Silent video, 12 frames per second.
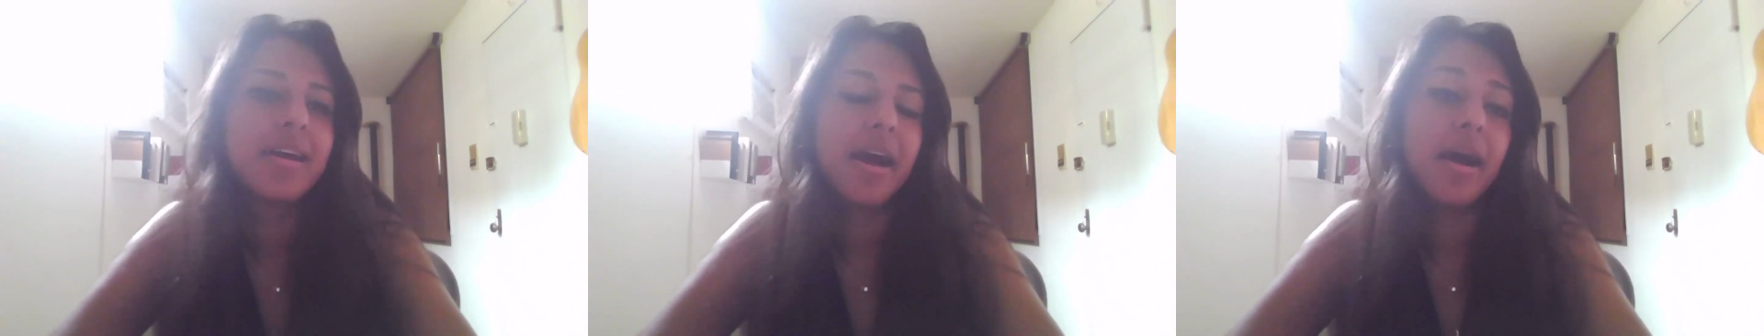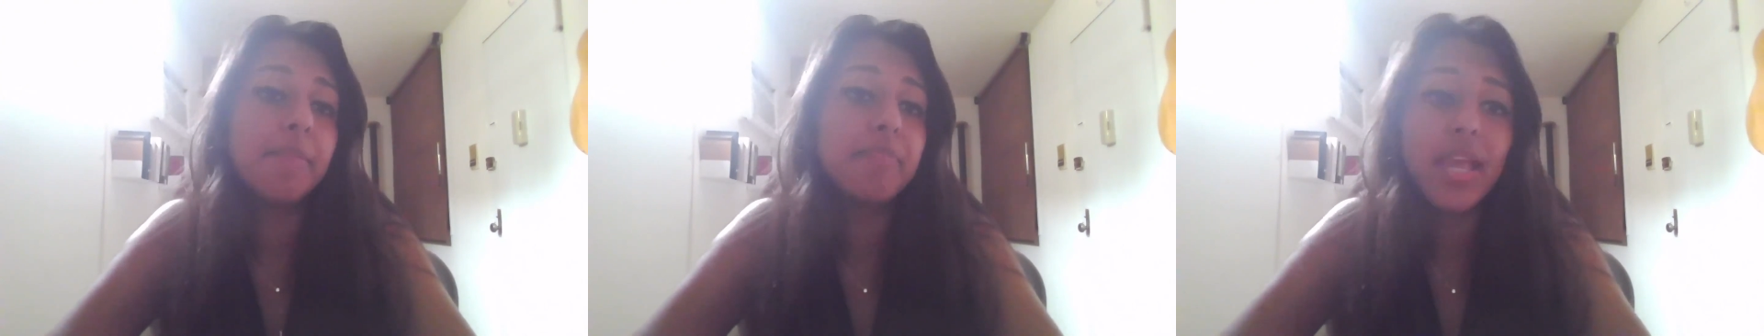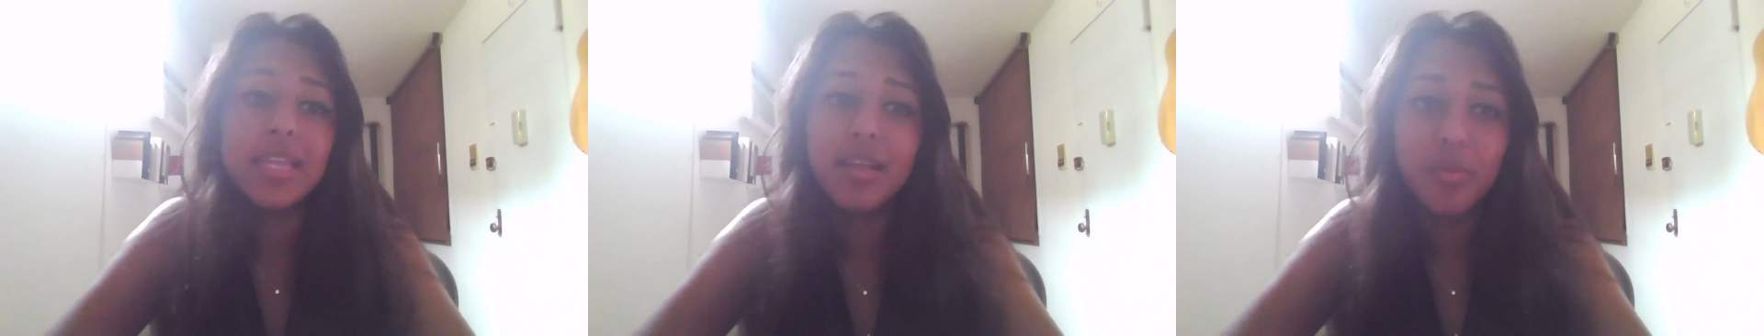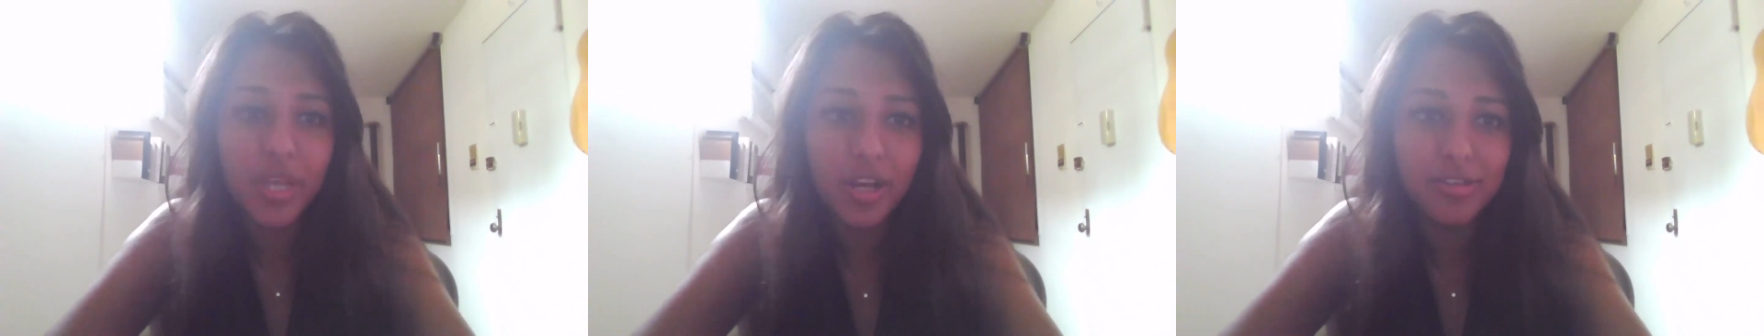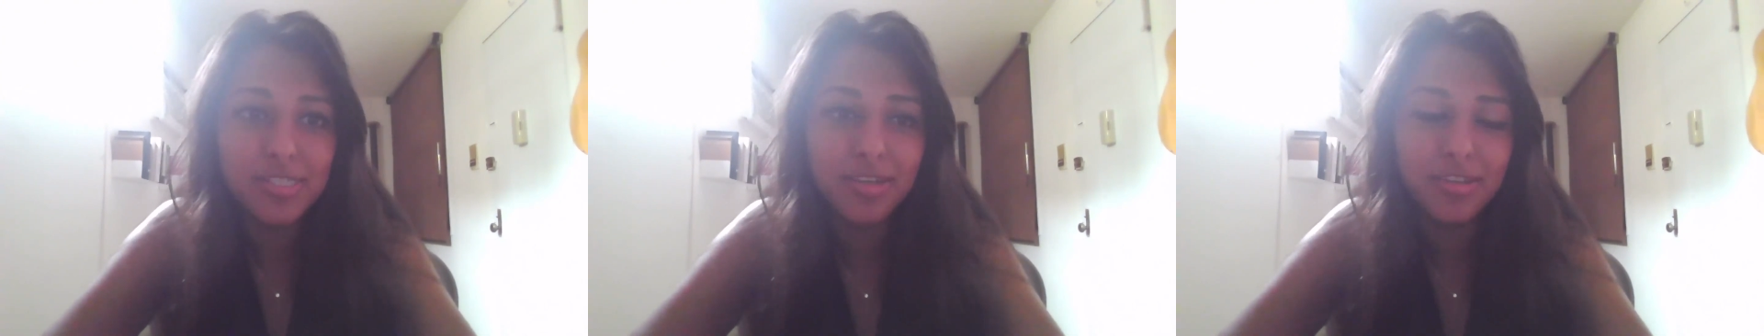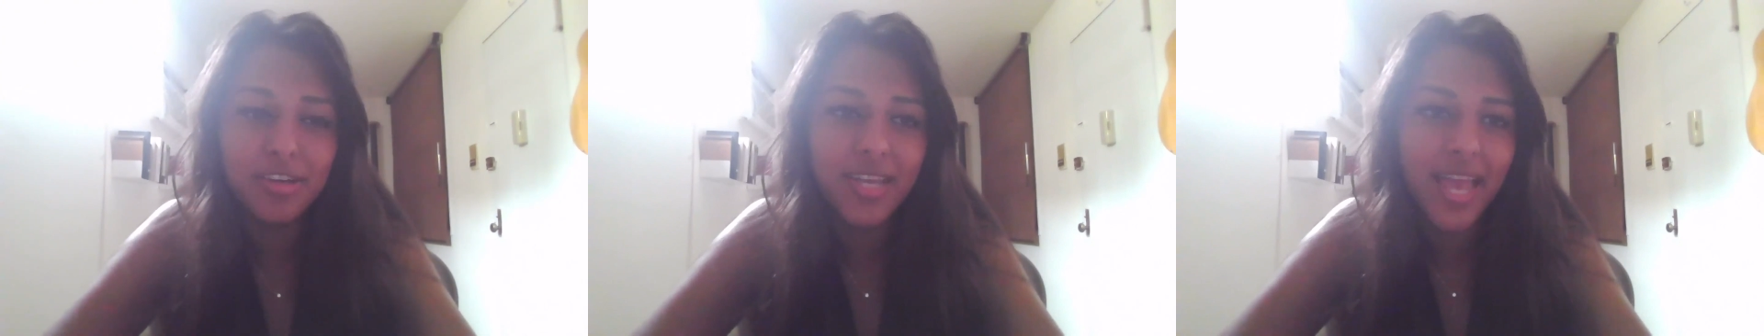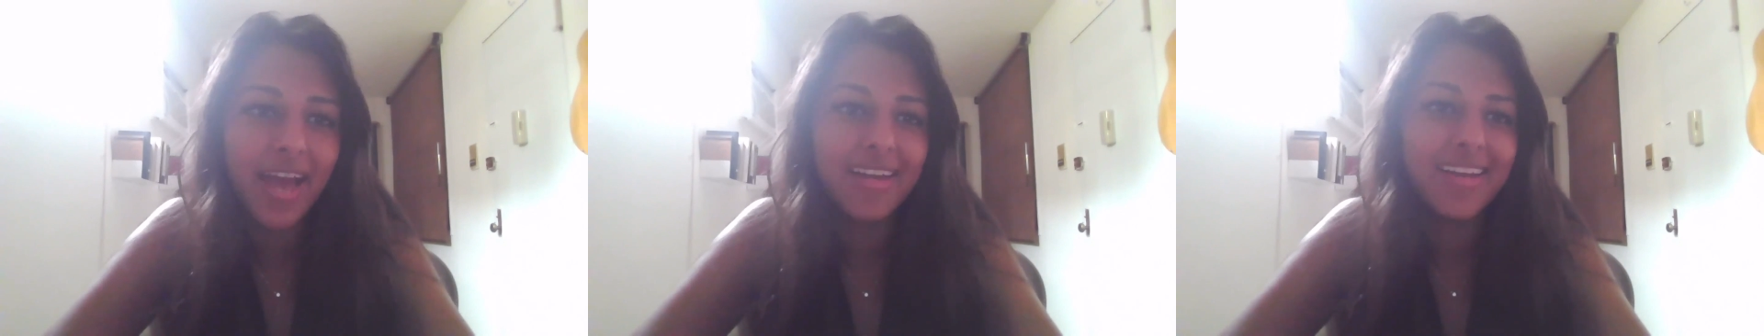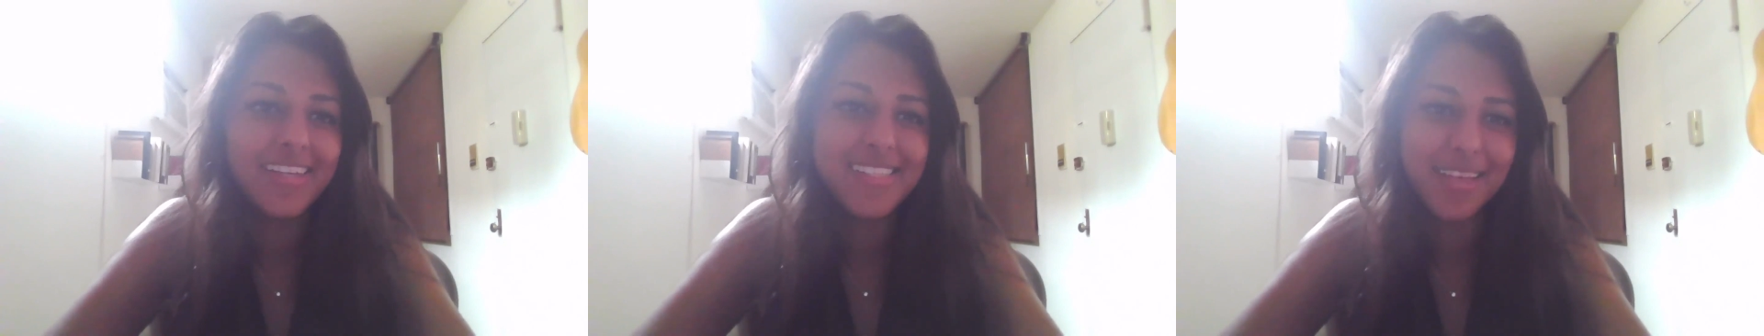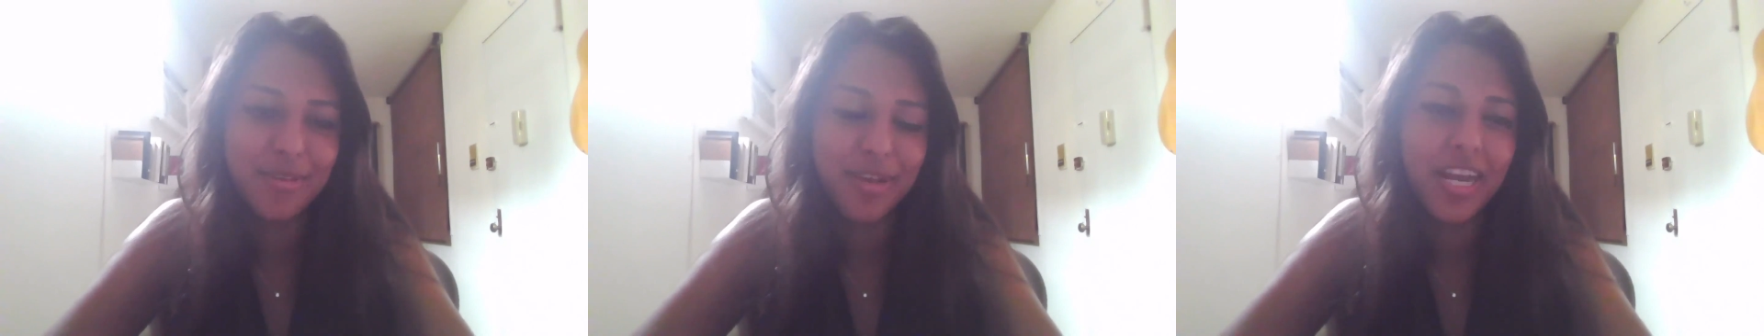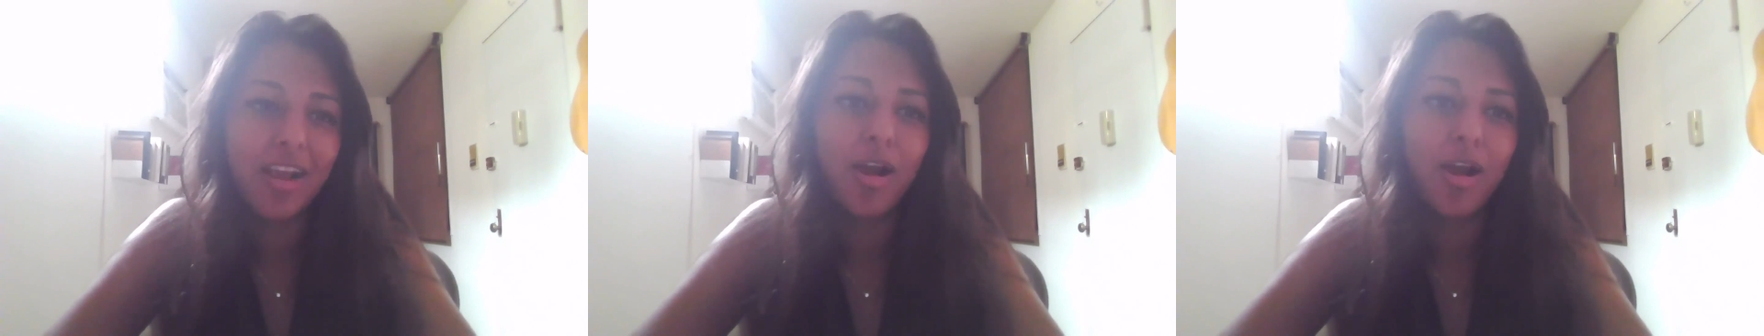And then we also look at accelerating